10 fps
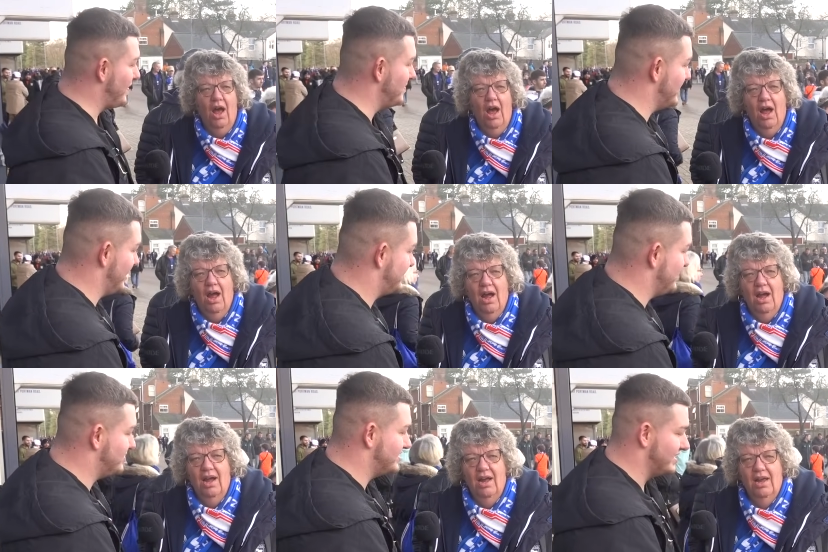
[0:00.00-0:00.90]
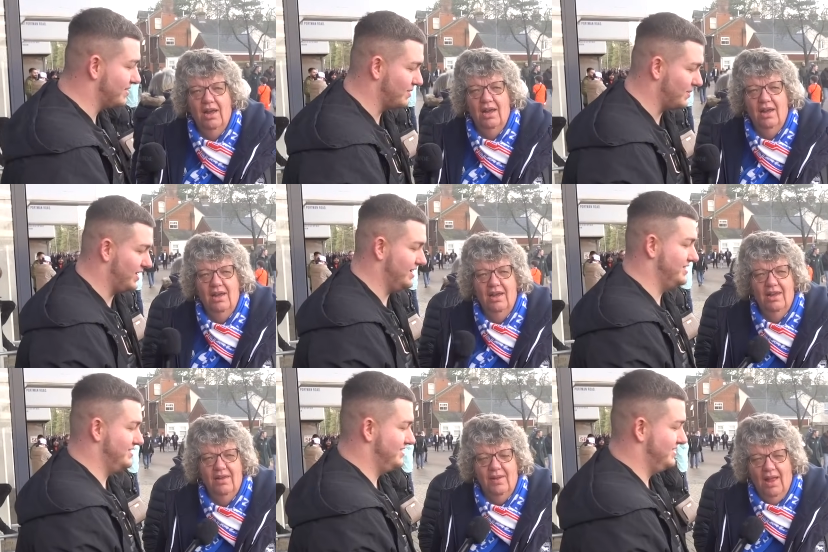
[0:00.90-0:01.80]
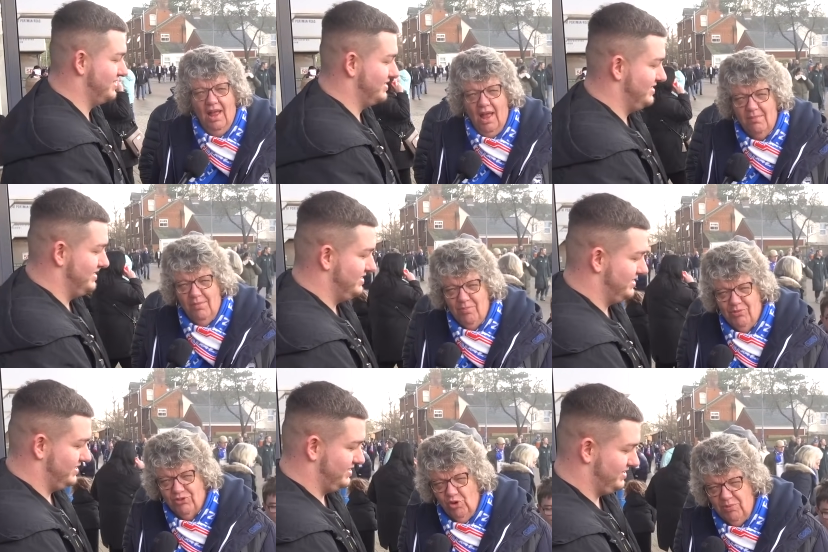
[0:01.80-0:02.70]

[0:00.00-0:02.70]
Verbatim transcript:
Speaker 1: here. she wants to say something really.
Speaker 2: Uh, my school